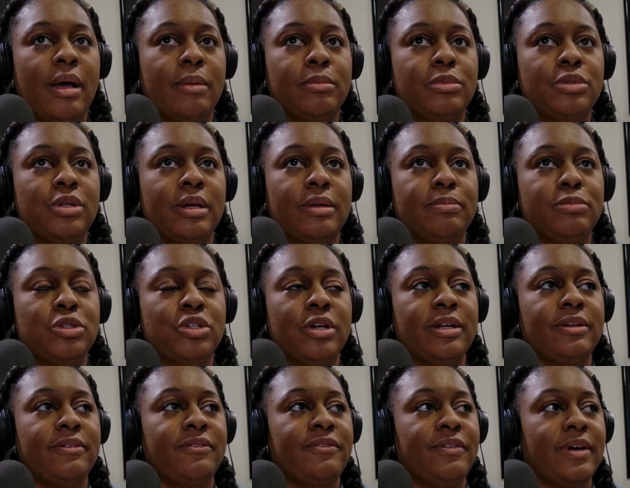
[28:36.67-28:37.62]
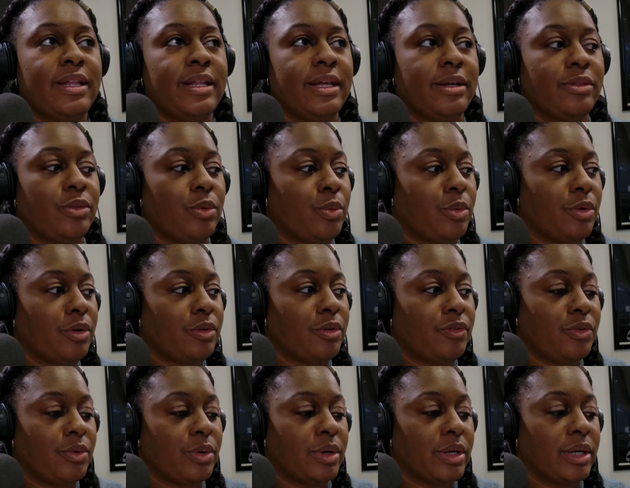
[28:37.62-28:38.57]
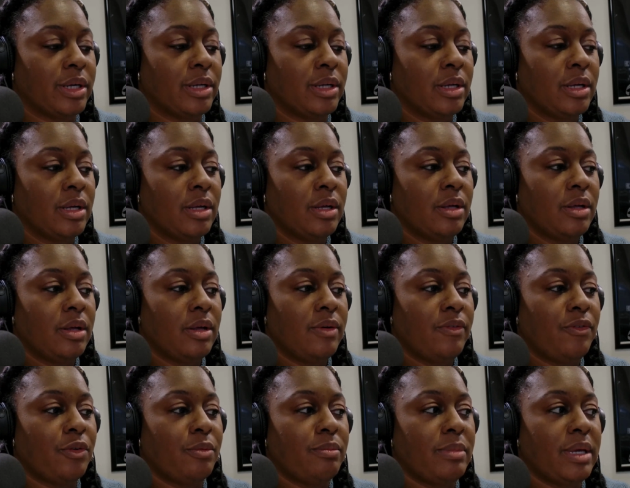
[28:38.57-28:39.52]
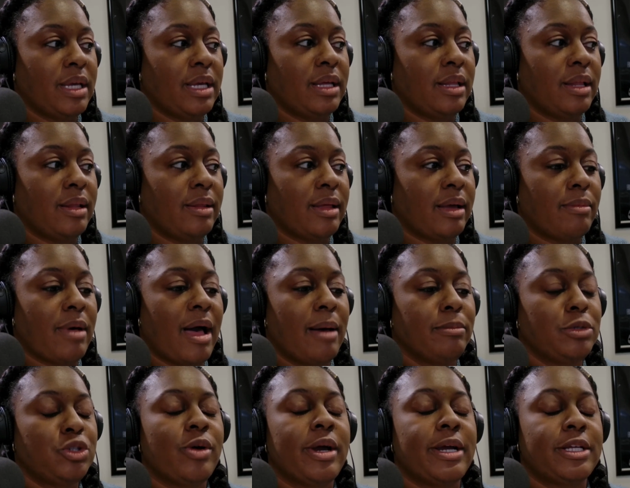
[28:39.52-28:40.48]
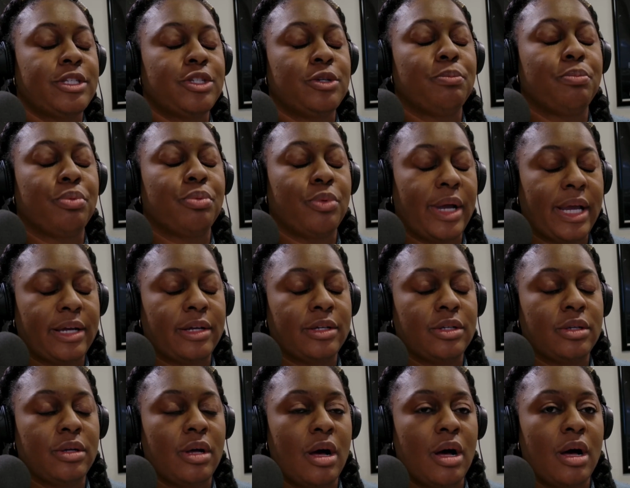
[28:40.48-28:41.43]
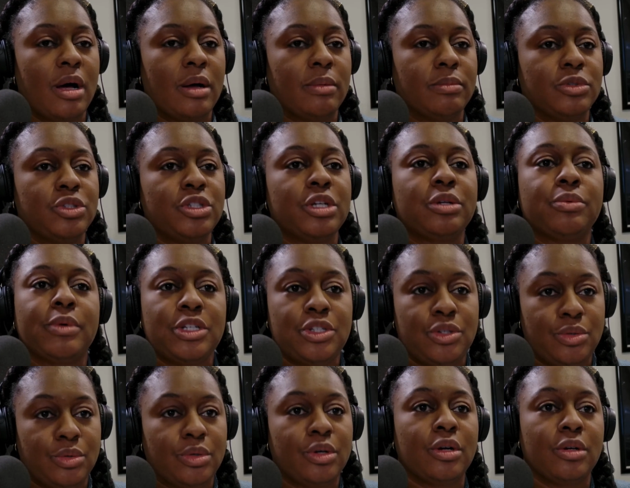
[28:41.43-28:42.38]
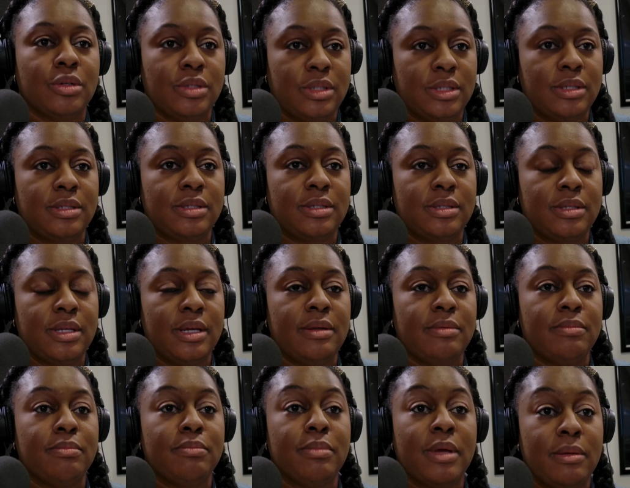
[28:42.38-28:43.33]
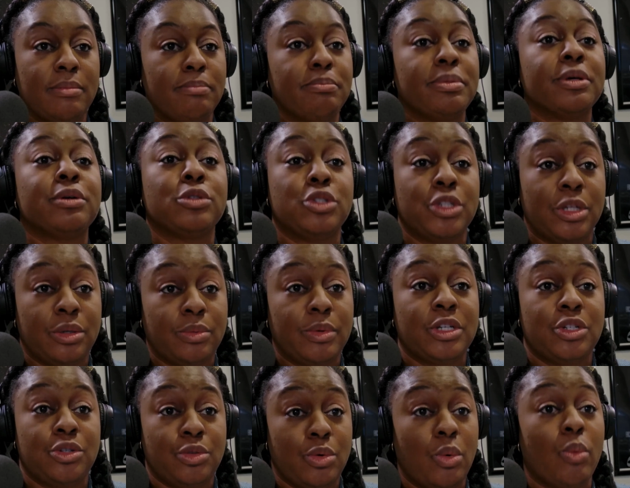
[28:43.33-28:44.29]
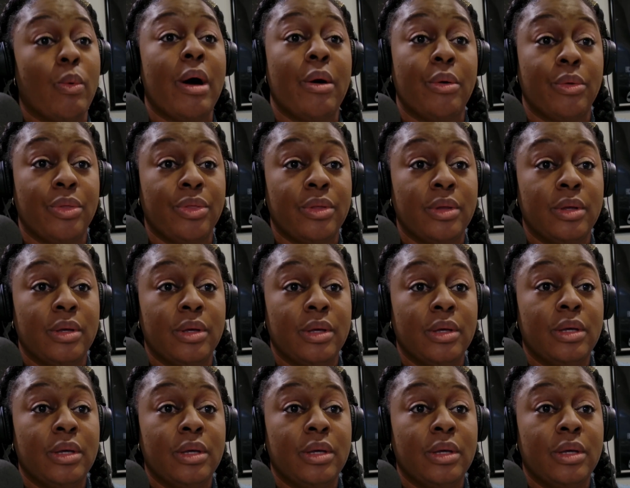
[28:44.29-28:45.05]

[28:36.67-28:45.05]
I'm trying to find like the word for it. For me, like I'm trying to break generational curses and build generational wealth.